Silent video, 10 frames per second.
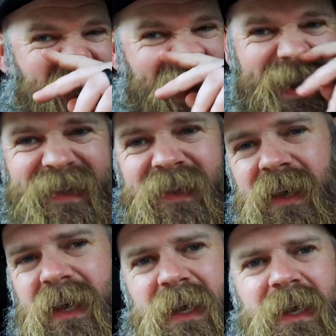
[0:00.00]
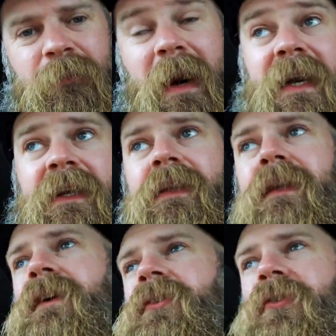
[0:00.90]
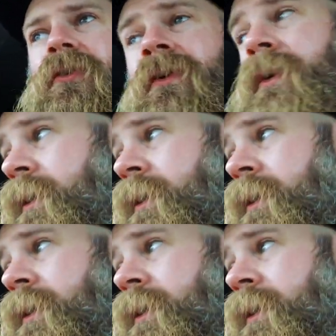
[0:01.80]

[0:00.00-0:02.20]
and uh, back today, so